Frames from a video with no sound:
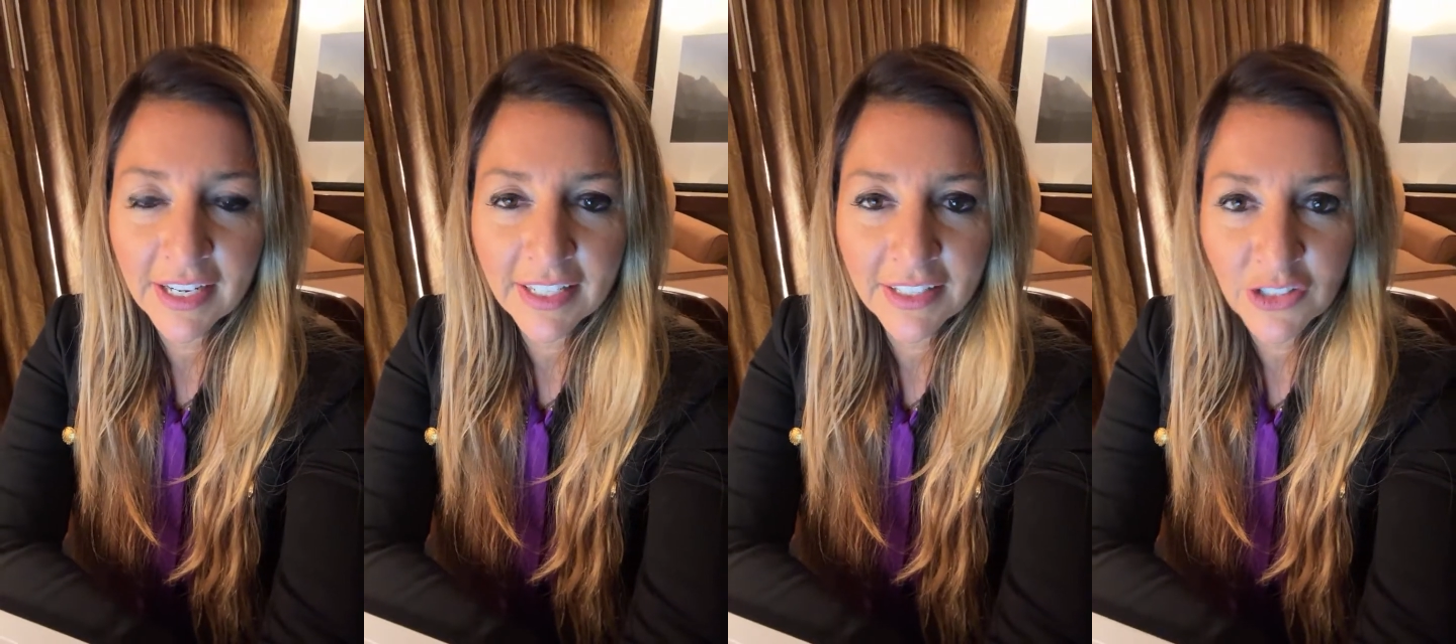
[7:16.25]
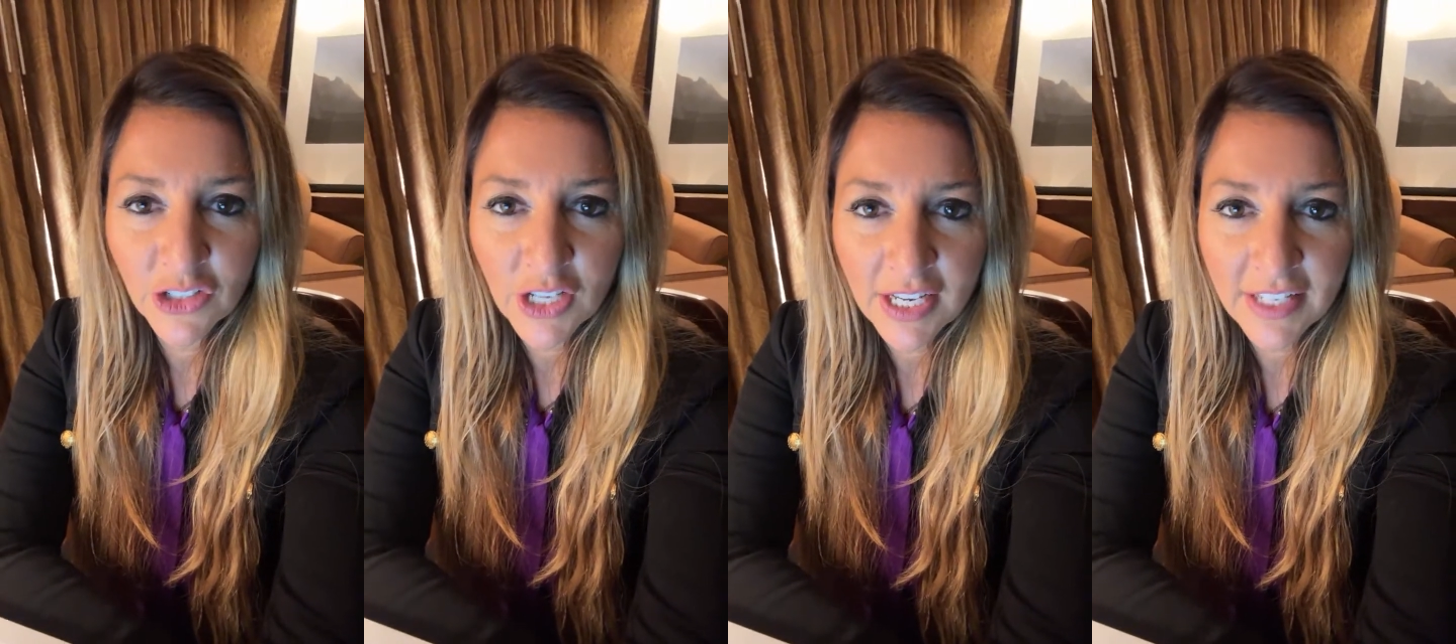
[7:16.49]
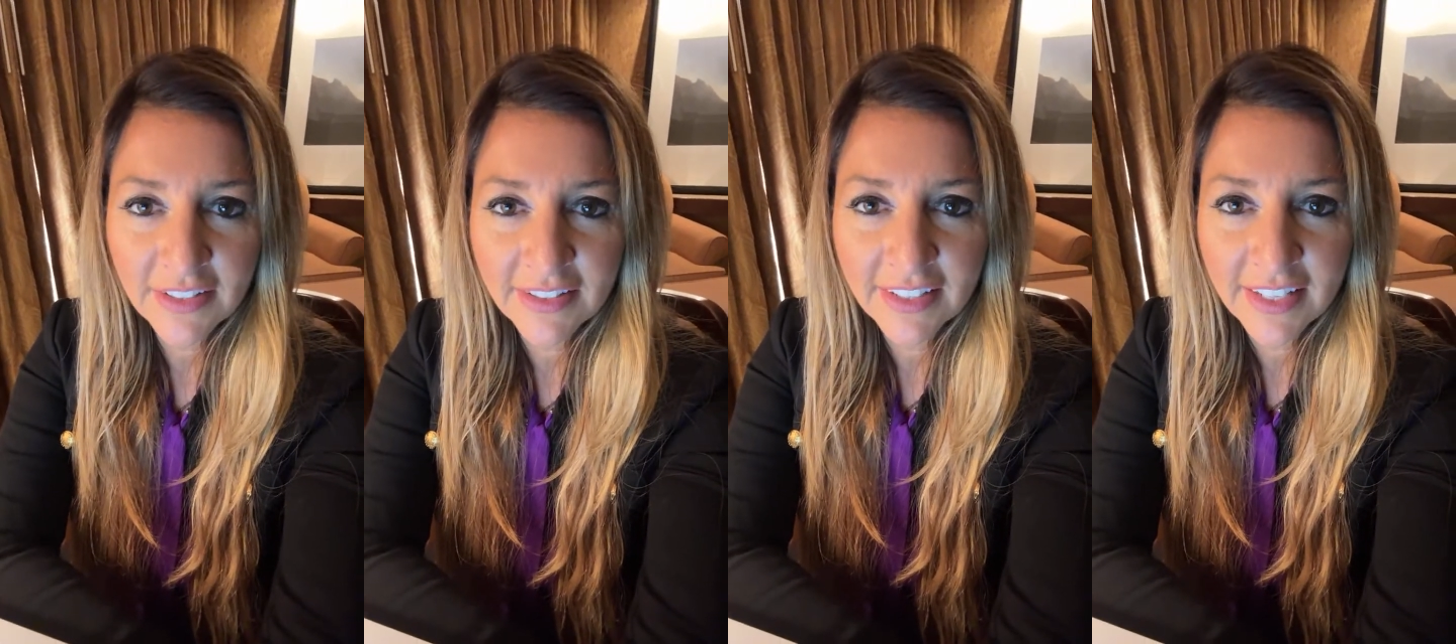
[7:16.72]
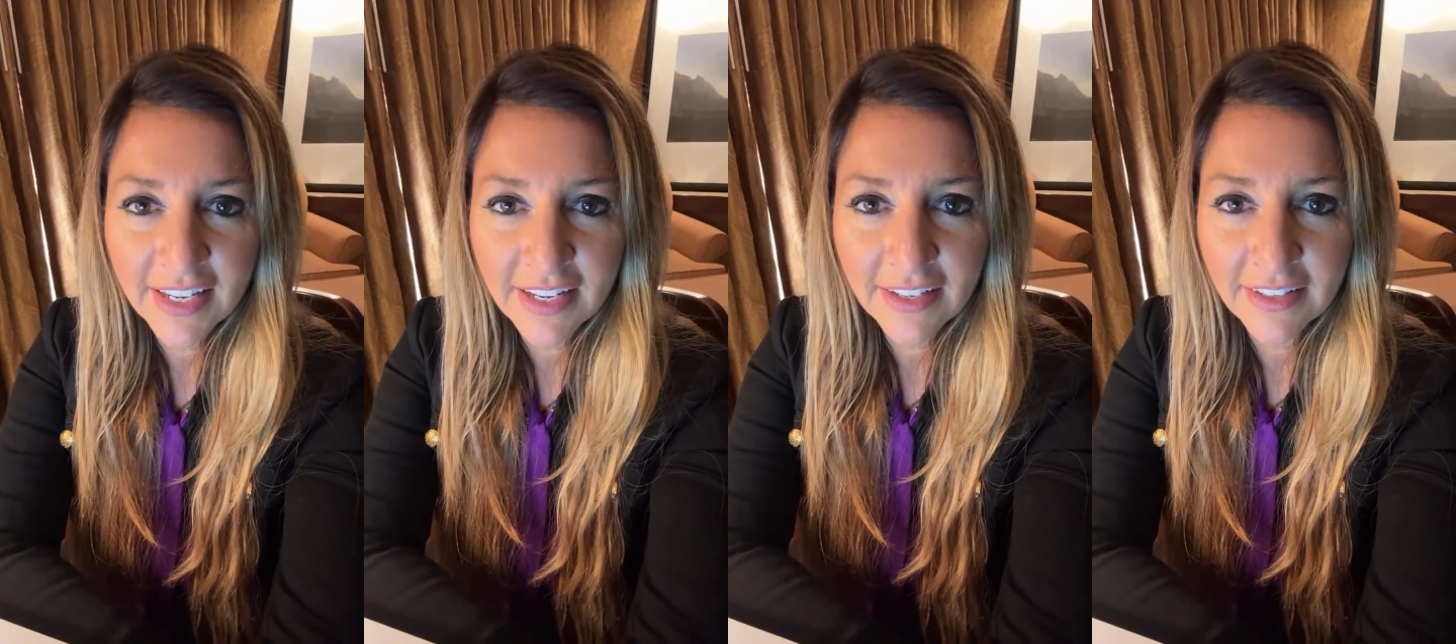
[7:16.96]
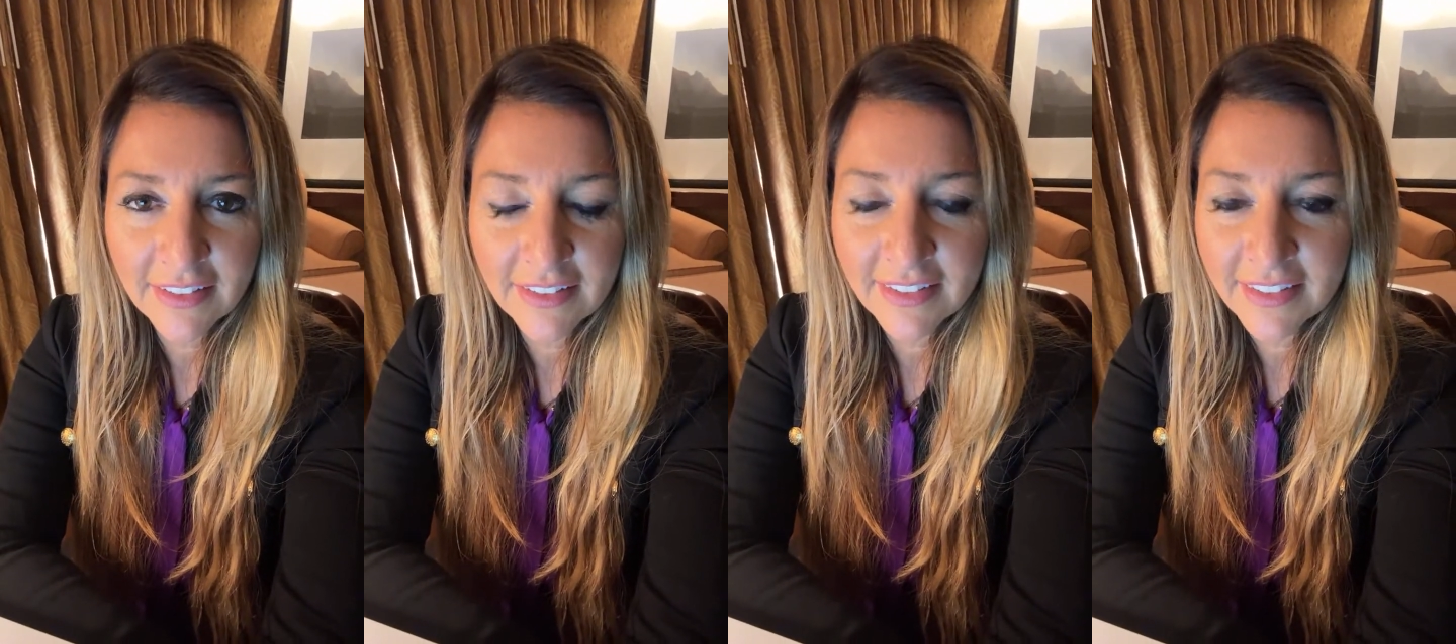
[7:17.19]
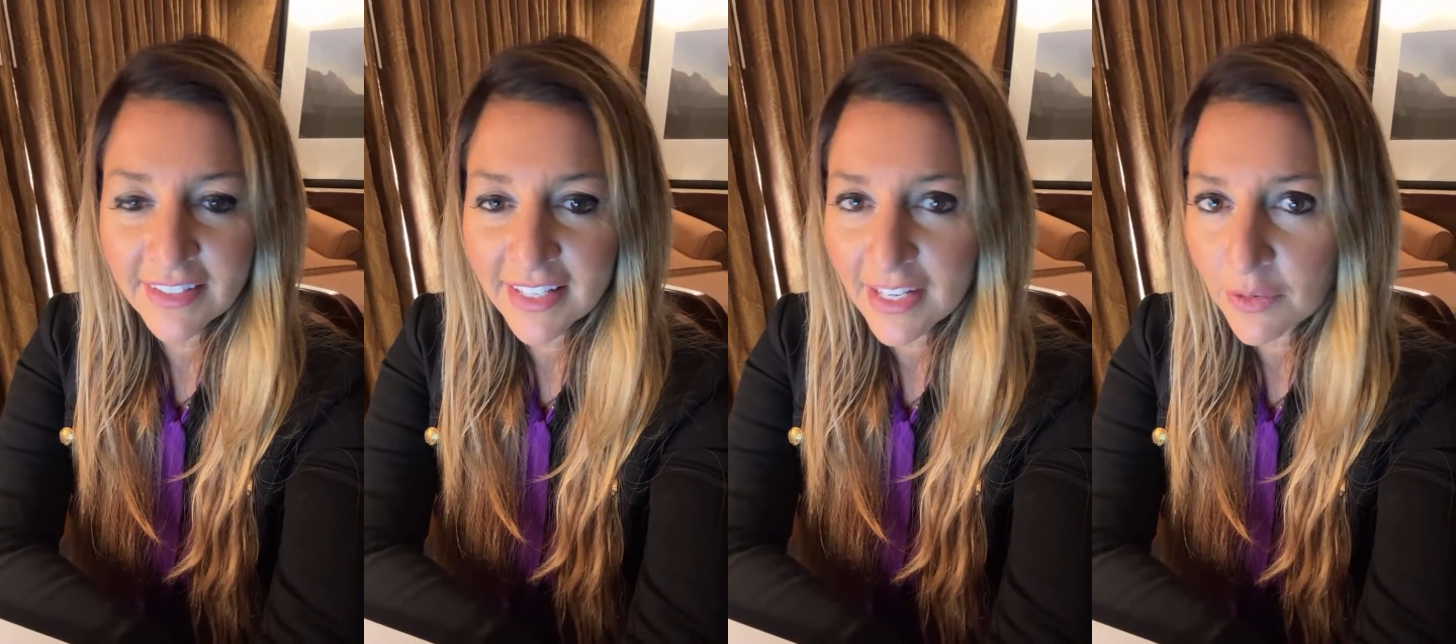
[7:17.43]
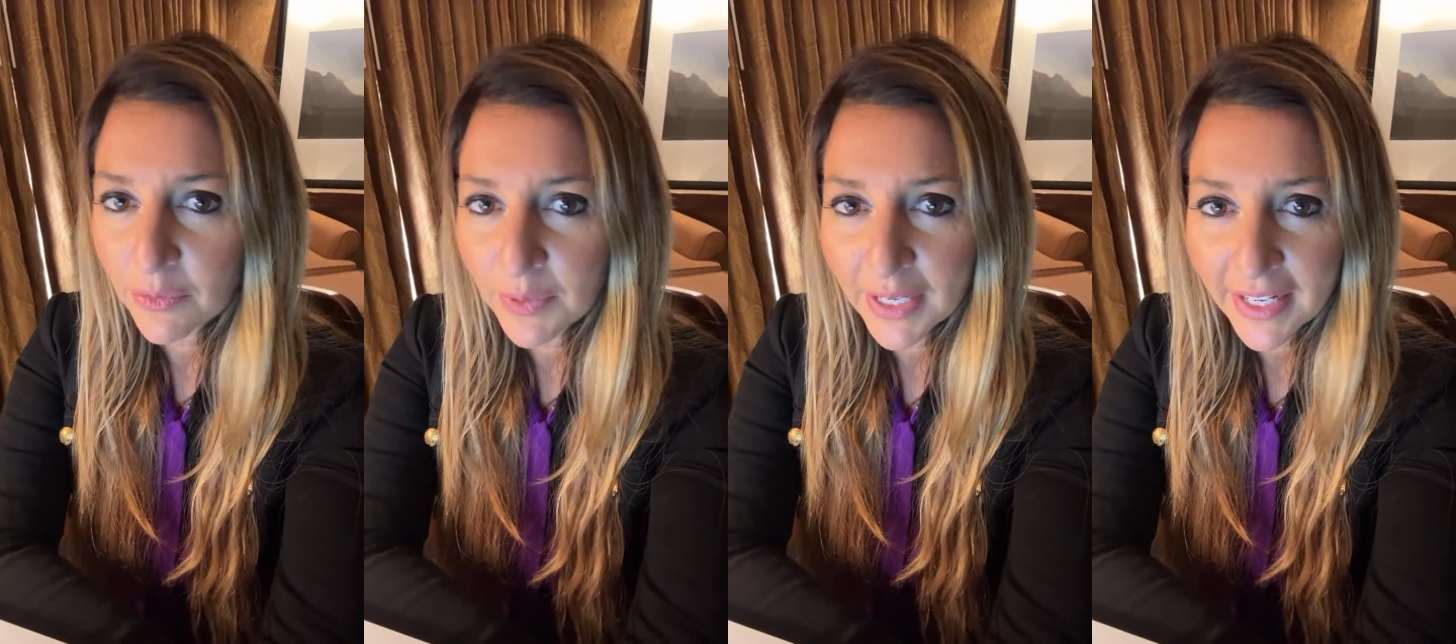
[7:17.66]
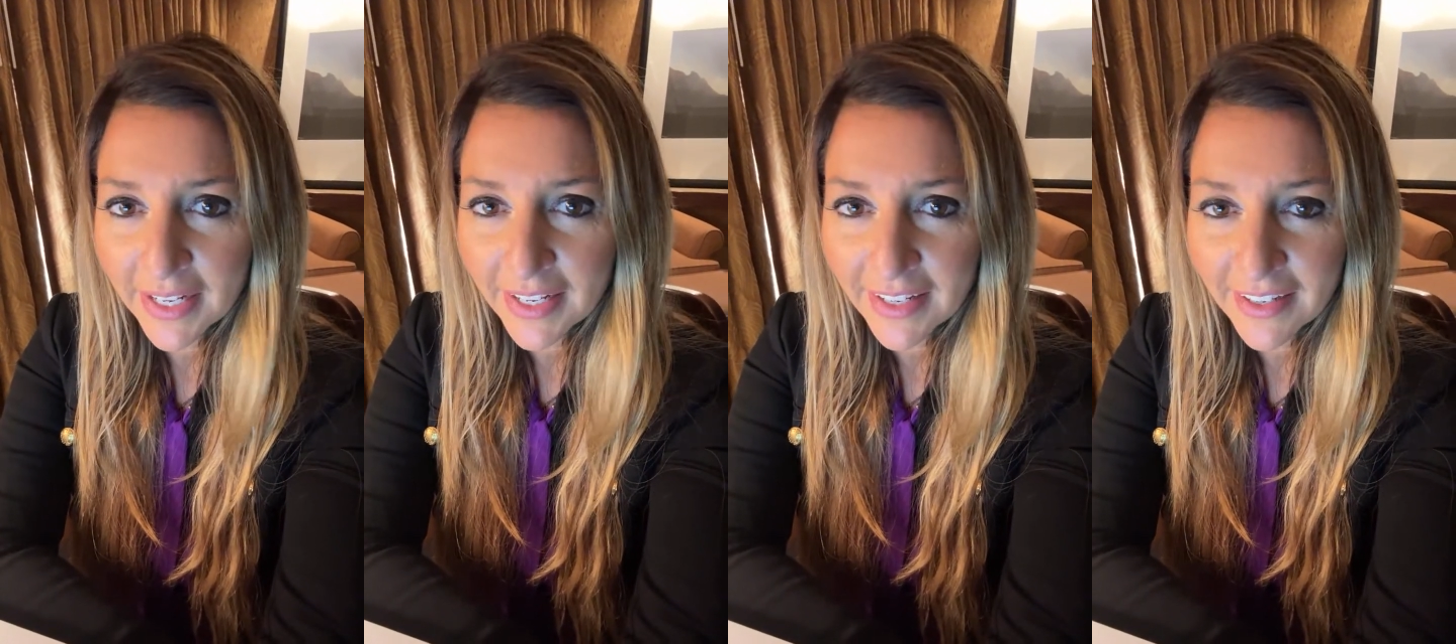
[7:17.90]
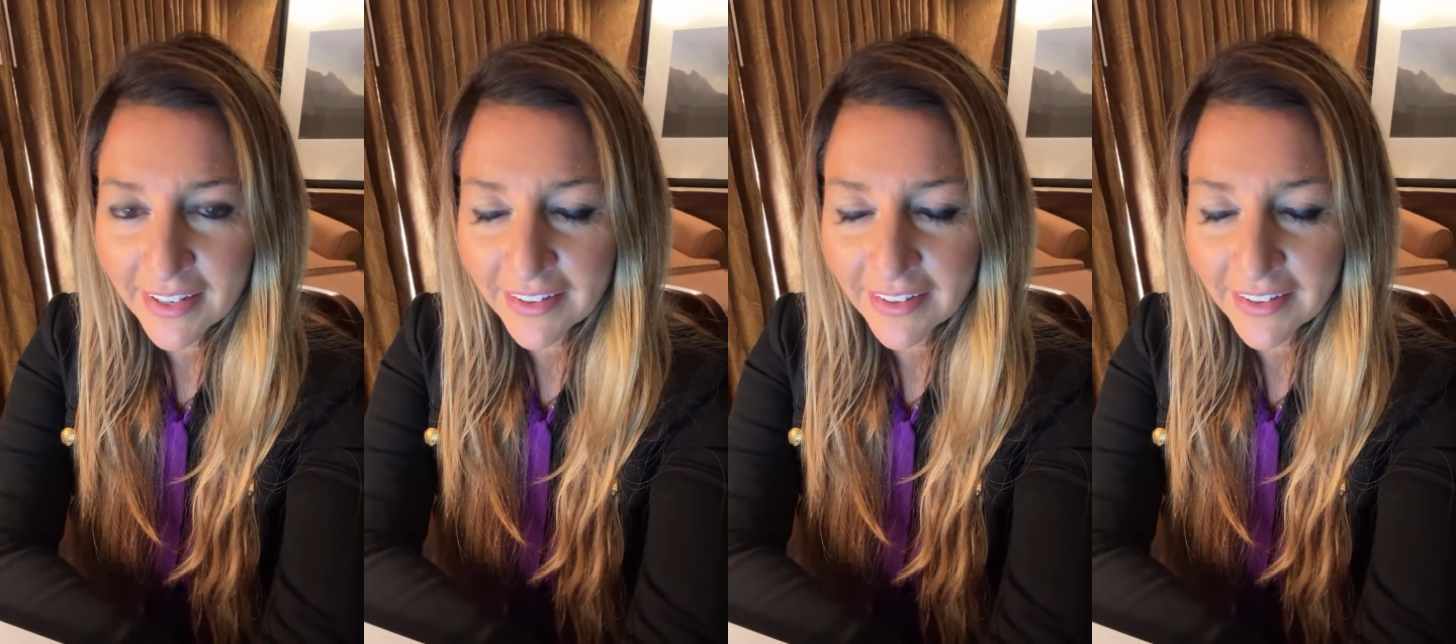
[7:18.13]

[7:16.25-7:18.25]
ingesting seaweed